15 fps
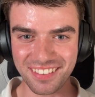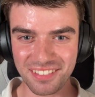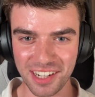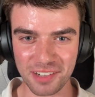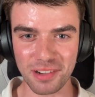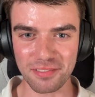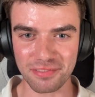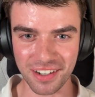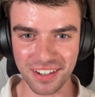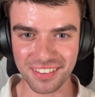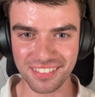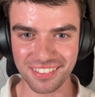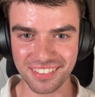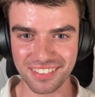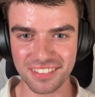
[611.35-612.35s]
Like my
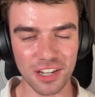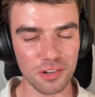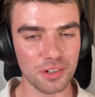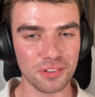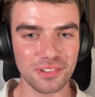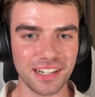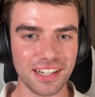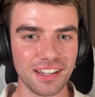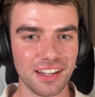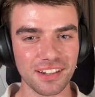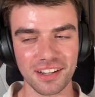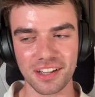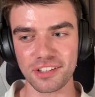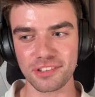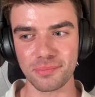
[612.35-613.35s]
friends, no one really
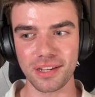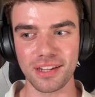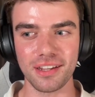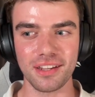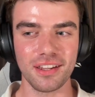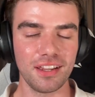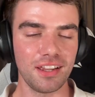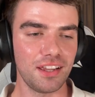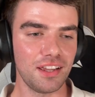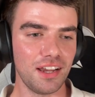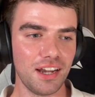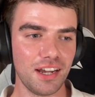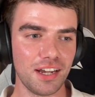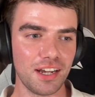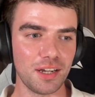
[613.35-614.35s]
asks me
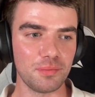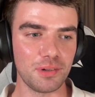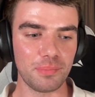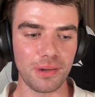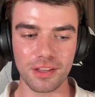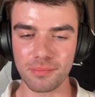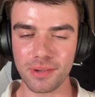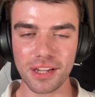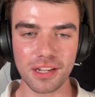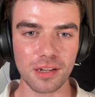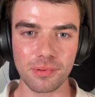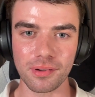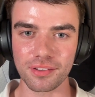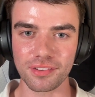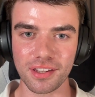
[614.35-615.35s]
about the
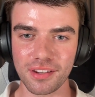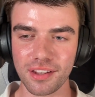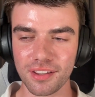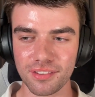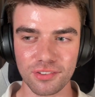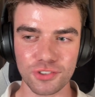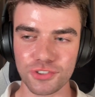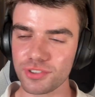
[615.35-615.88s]
makeup, about skincare.